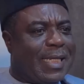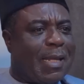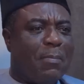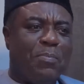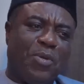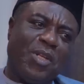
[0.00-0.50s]

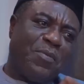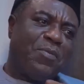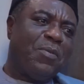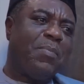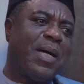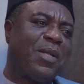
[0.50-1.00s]
that
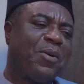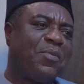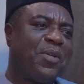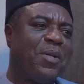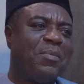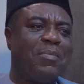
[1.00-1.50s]
beautiful part of
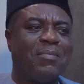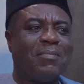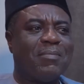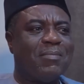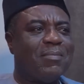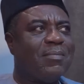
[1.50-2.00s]
him,
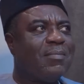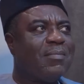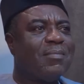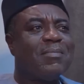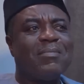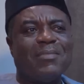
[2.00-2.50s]

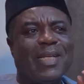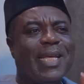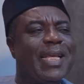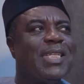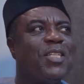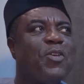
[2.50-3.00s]

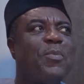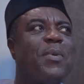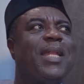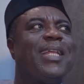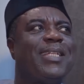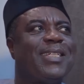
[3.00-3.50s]
his
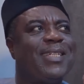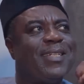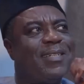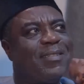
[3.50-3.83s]
humility.